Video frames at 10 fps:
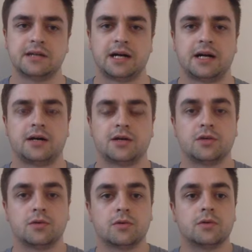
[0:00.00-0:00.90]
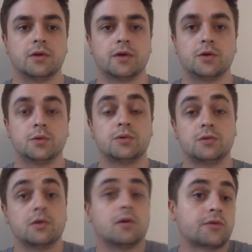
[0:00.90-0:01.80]
You know,
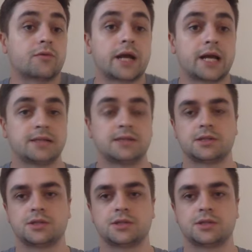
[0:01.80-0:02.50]
you got the right answer.